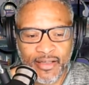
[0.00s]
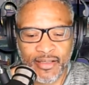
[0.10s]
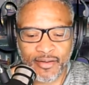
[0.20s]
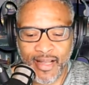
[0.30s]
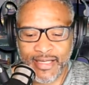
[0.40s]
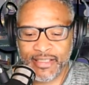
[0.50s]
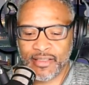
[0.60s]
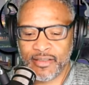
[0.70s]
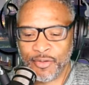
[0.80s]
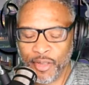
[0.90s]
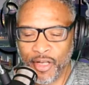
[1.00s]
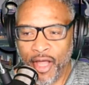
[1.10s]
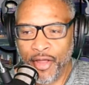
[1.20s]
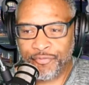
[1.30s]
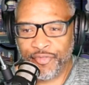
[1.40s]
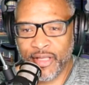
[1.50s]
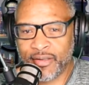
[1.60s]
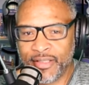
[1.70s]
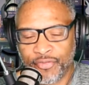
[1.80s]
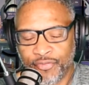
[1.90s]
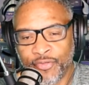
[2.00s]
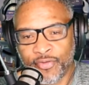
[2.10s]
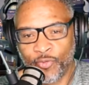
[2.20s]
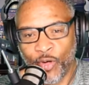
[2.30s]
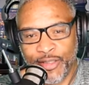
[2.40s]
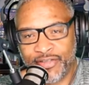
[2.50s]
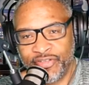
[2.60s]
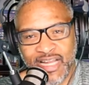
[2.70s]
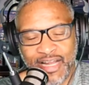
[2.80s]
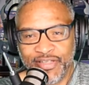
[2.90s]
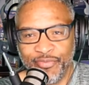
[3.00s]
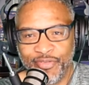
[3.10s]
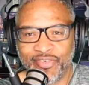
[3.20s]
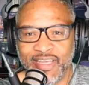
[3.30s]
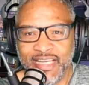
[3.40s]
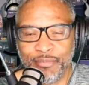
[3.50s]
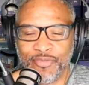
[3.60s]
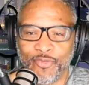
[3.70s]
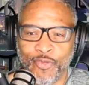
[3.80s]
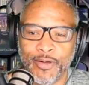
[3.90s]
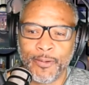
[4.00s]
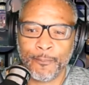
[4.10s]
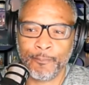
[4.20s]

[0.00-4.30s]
like love feelings for someone that you haven't even seen before?